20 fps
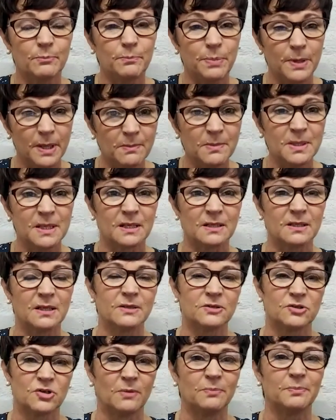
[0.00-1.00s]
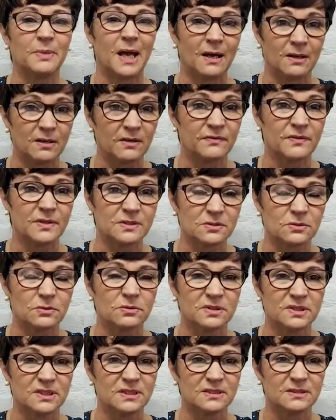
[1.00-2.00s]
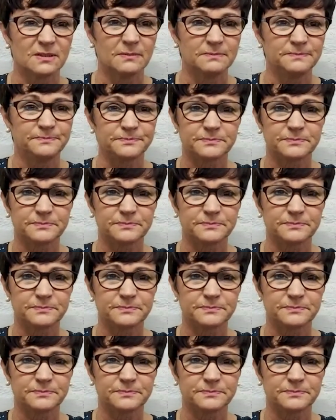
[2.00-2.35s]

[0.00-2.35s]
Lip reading: permanently dropped out of the school system,